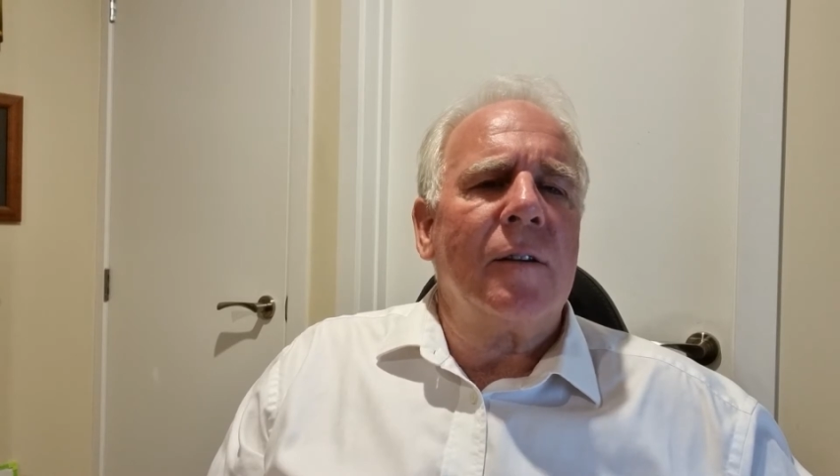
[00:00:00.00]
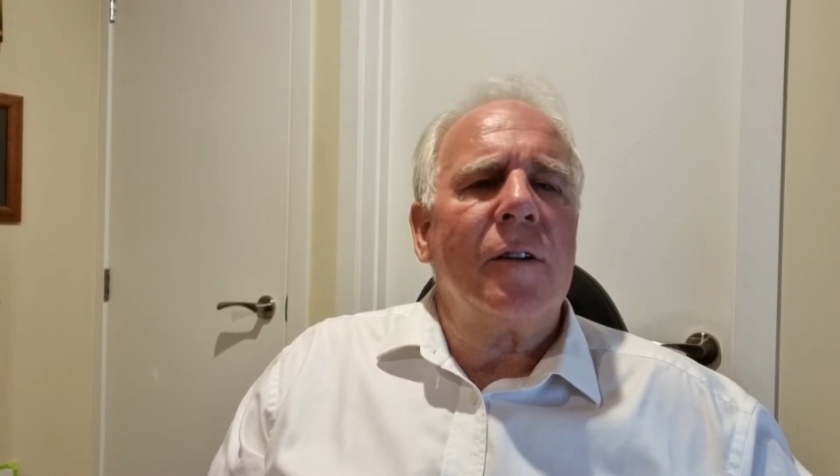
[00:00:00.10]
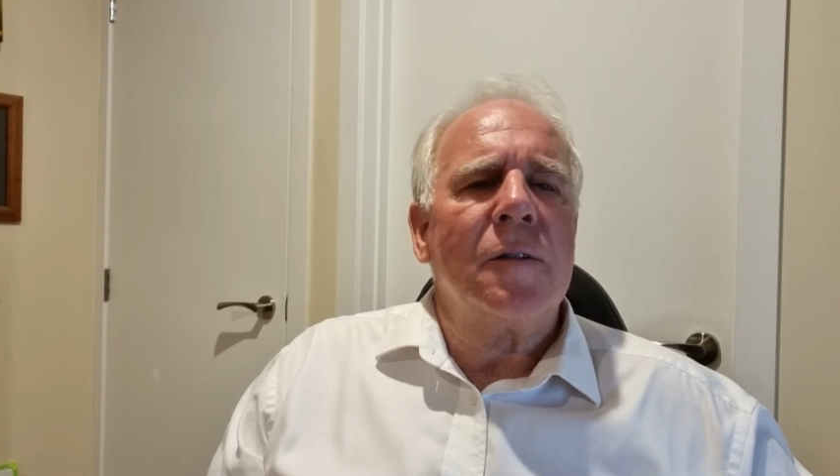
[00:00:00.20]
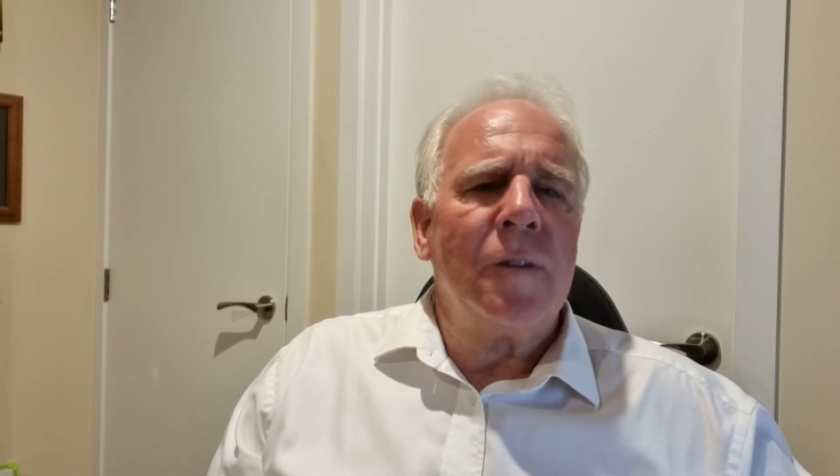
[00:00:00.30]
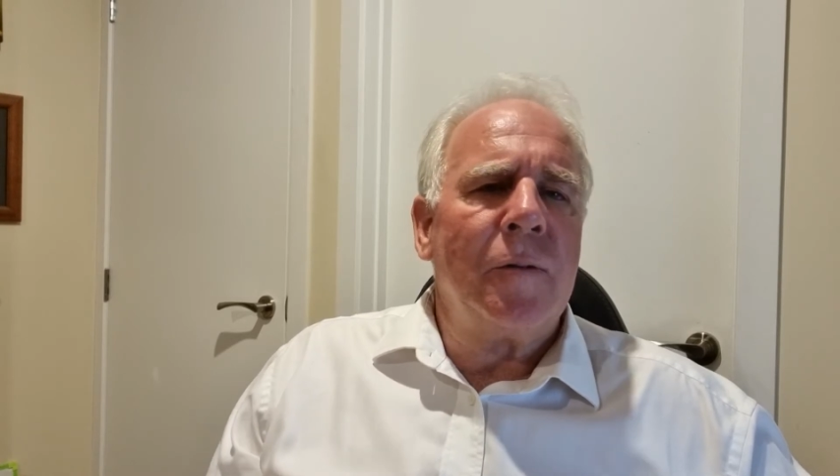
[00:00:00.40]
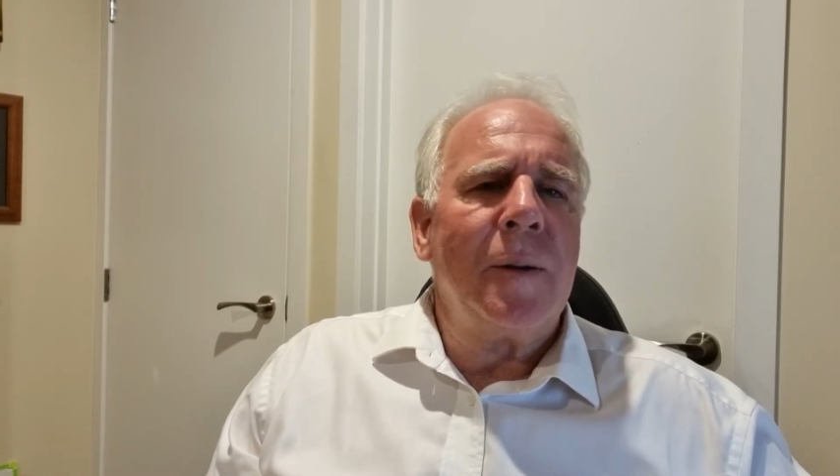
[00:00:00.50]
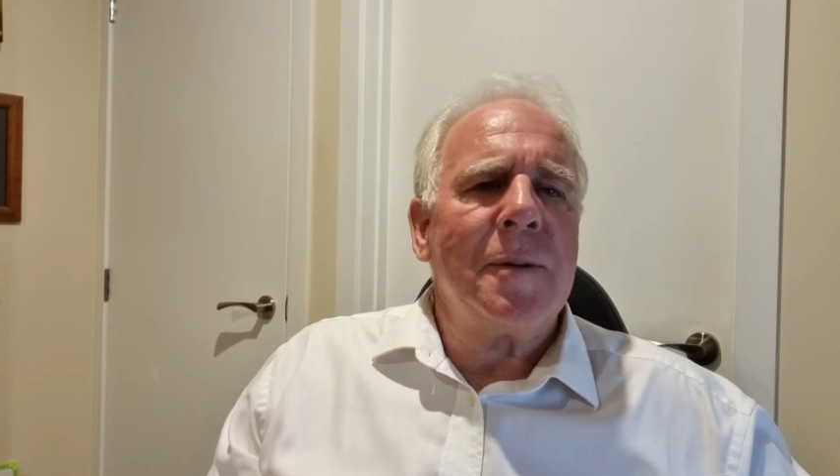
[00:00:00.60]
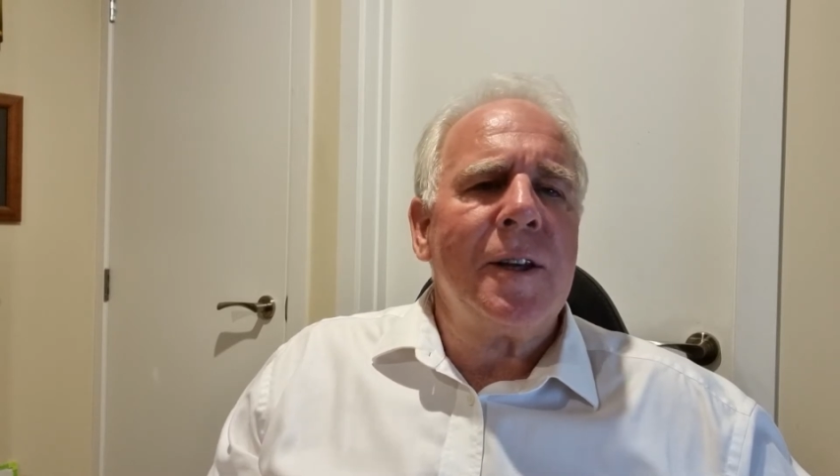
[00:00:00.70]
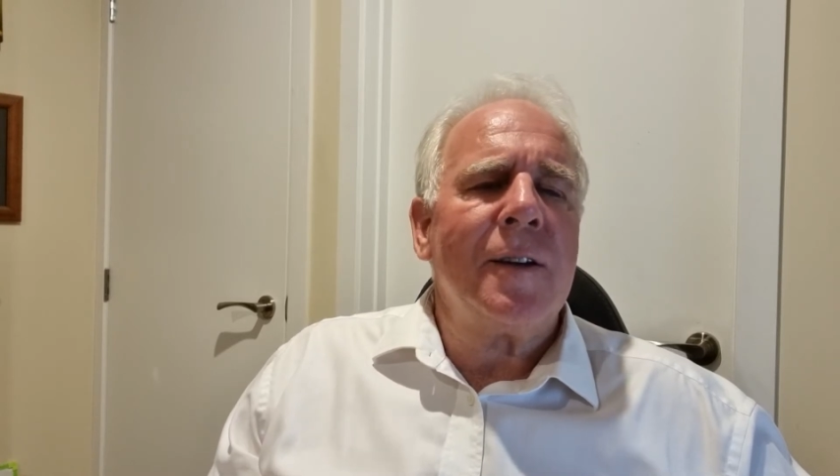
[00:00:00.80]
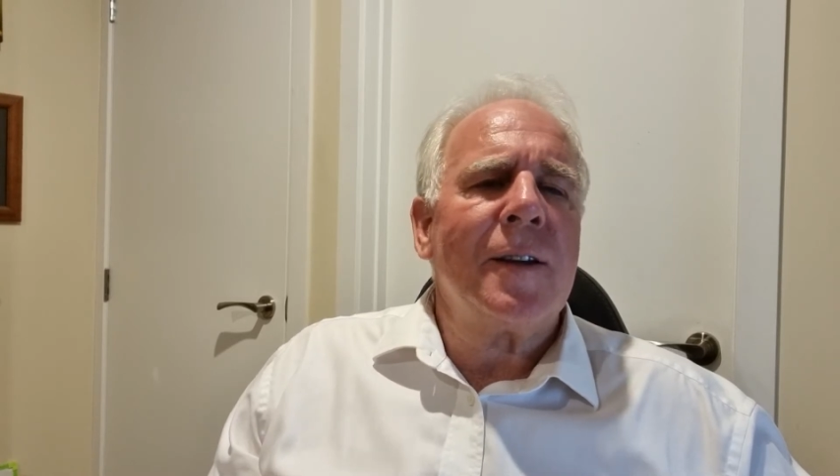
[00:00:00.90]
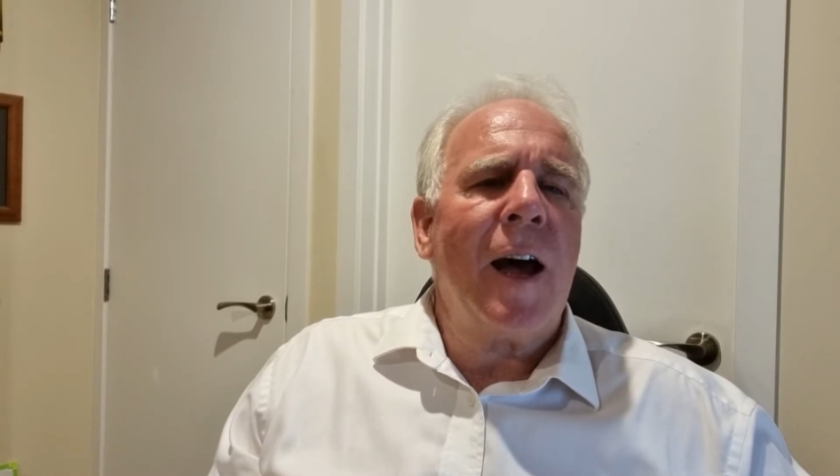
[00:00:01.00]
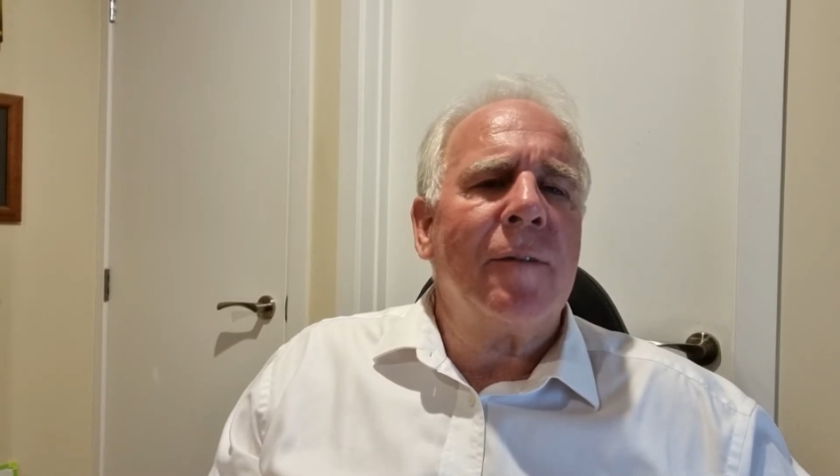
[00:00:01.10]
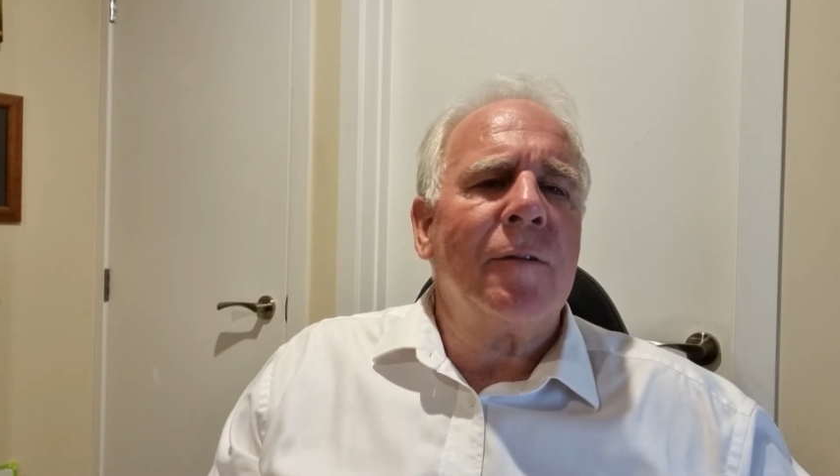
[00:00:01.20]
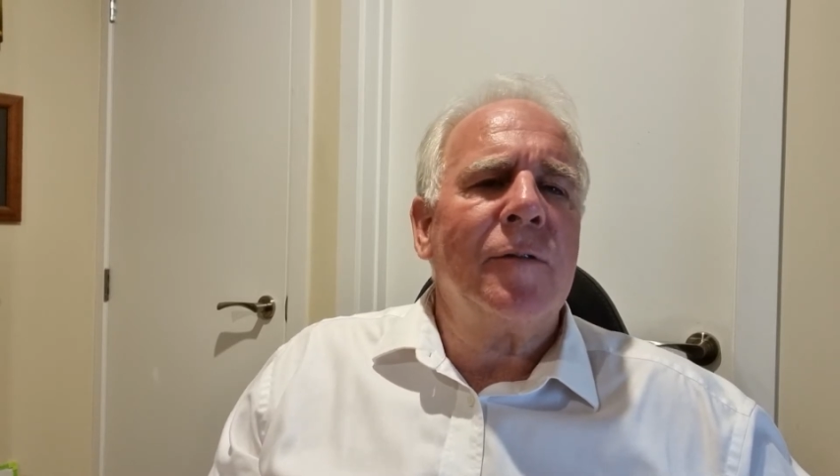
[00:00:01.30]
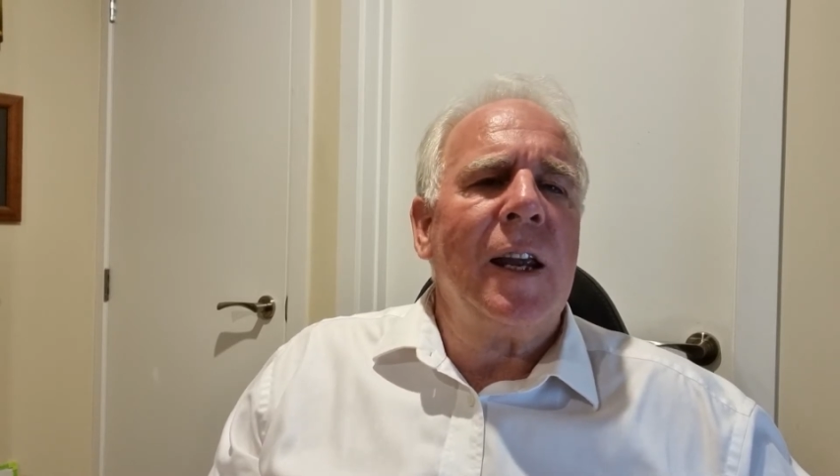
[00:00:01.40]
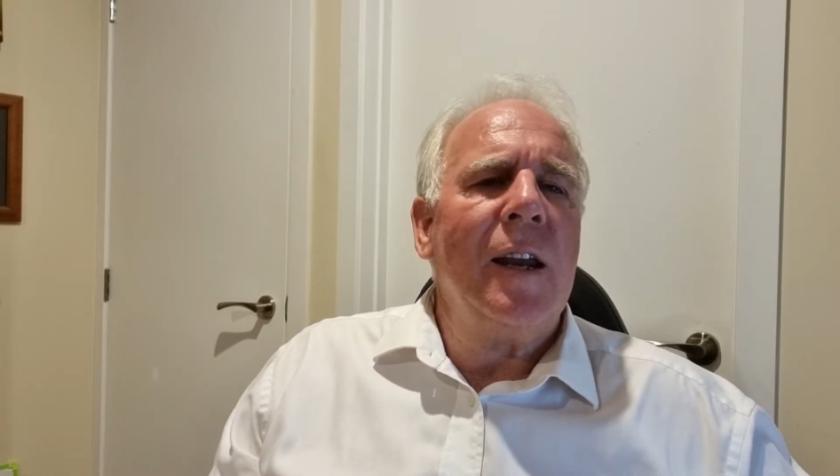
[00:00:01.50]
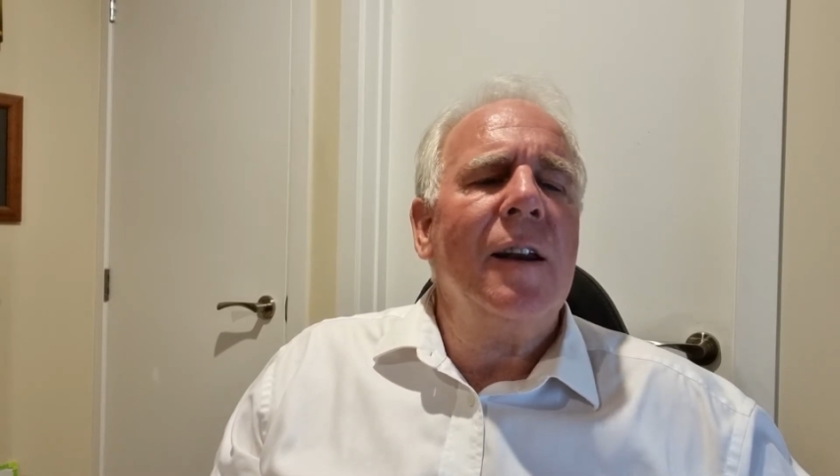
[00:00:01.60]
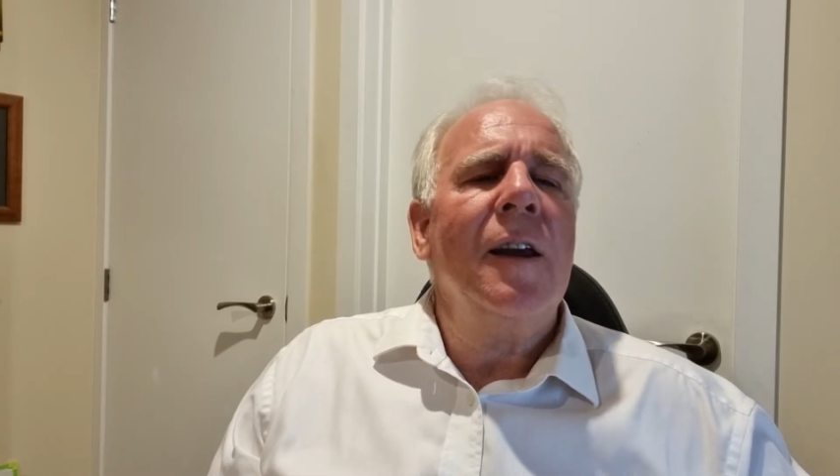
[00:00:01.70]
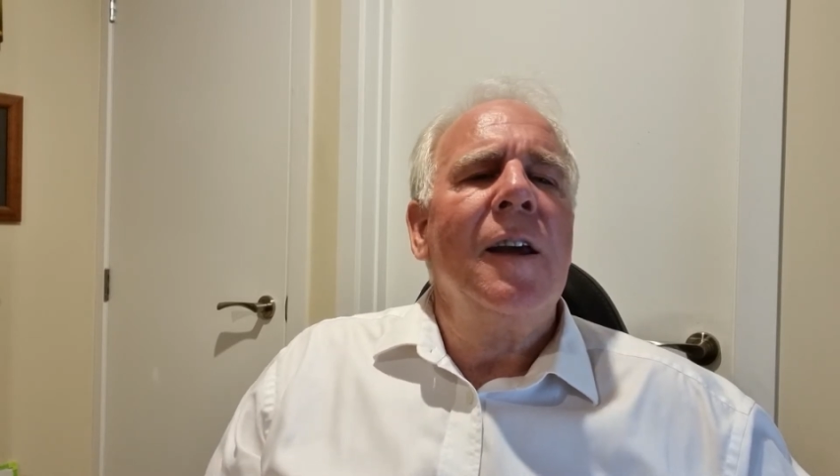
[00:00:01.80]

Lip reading: because 50% is half of 10.